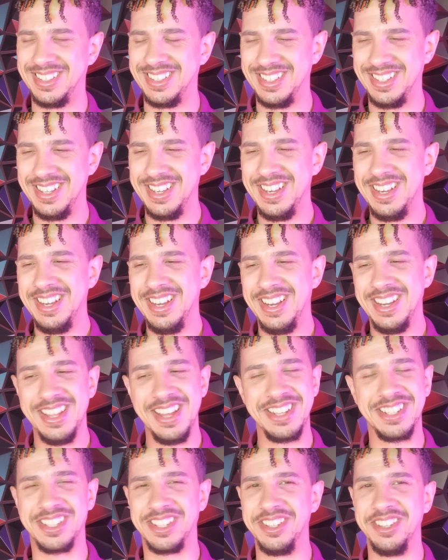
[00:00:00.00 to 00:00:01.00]

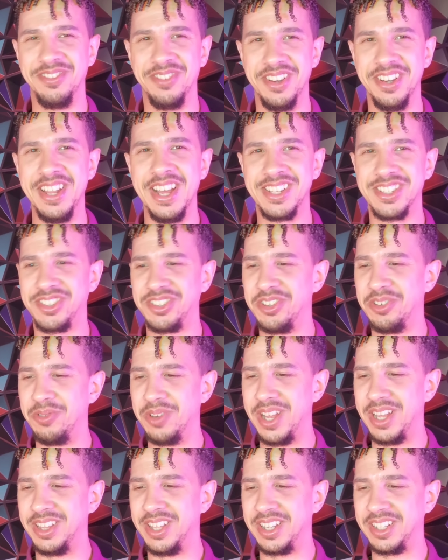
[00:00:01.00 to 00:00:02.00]
That's a good one. That's a good
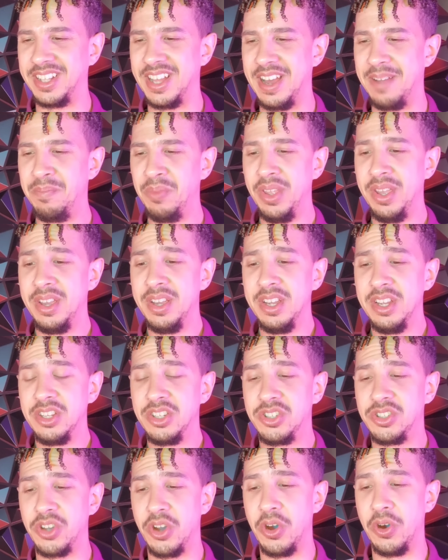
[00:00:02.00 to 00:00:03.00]
one. I like that.
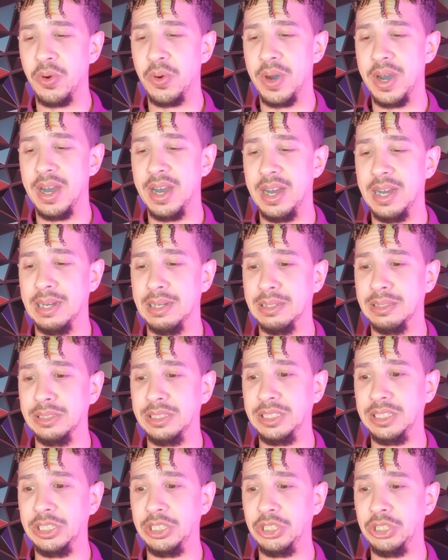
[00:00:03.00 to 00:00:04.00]
So,
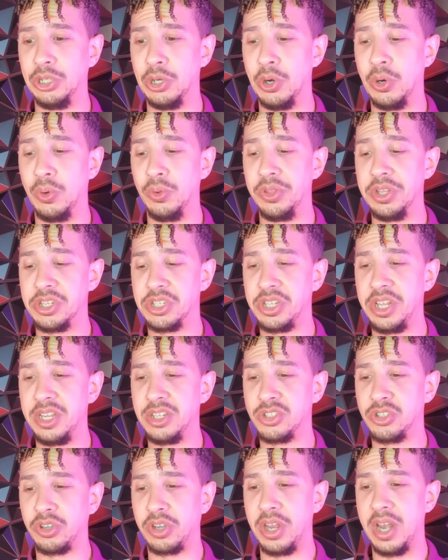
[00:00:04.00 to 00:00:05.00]
yo, this
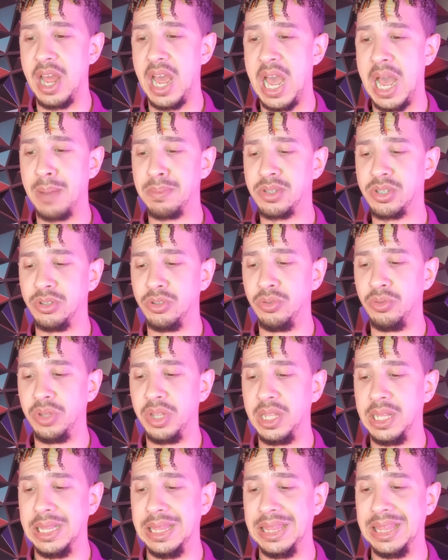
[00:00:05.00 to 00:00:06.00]
thing's looking
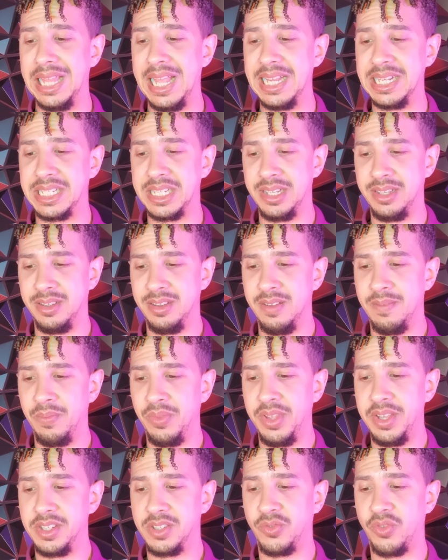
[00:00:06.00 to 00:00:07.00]
absolutely lit
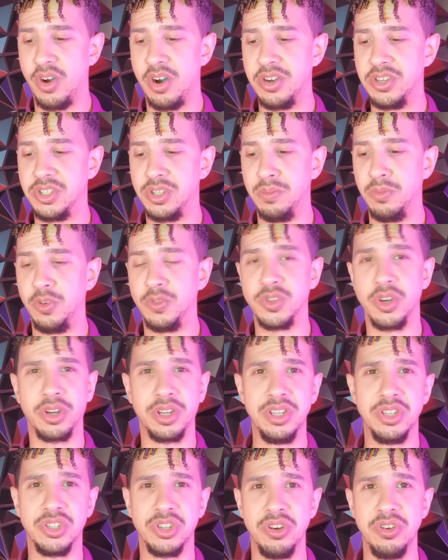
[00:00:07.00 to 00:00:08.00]
as far as the moves are
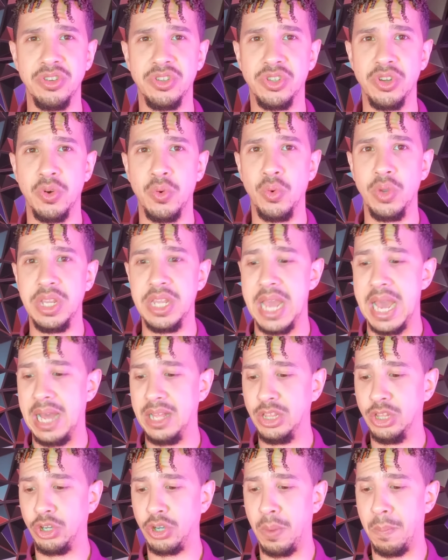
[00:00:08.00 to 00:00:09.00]
concerned. So, yeah,
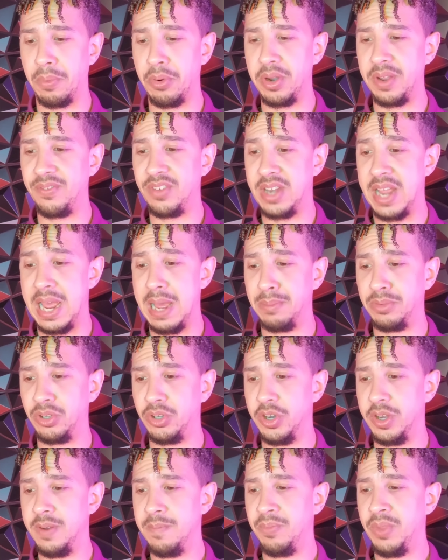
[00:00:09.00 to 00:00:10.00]
looking pretty damn
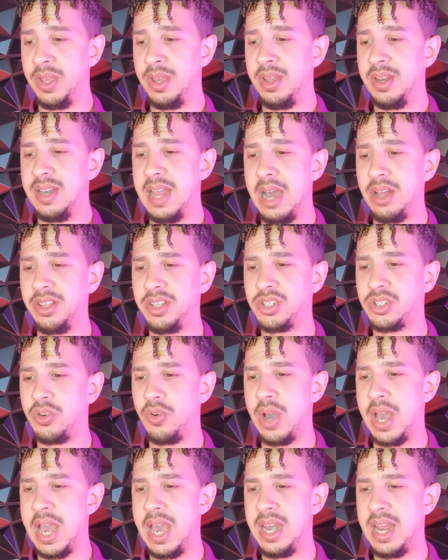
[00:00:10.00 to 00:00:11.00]
good. Now let's
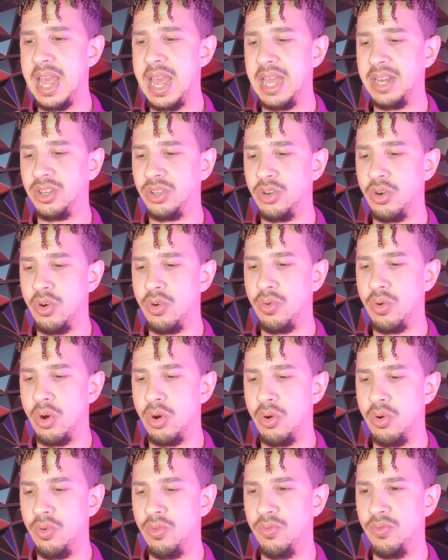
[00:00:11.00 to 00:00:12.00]
go ahead and go
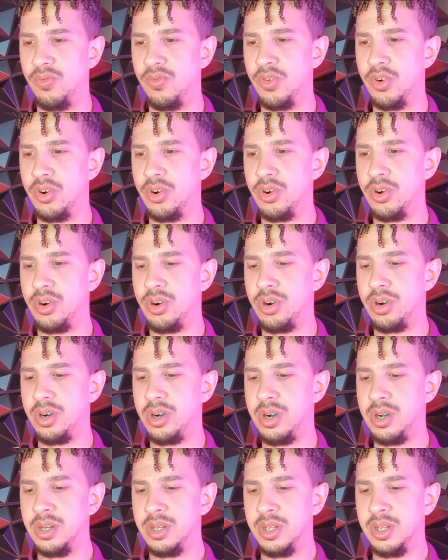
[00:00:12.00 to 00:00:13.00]

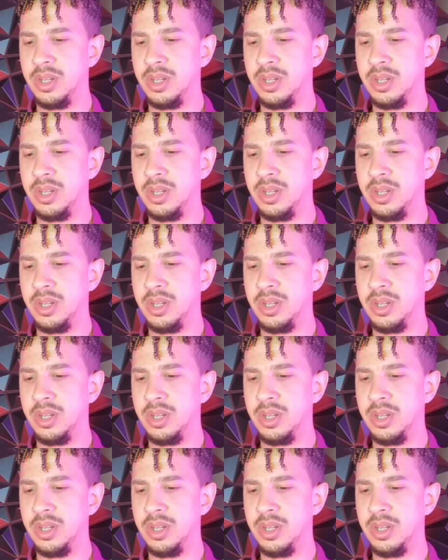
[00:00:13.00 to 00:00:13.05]
over...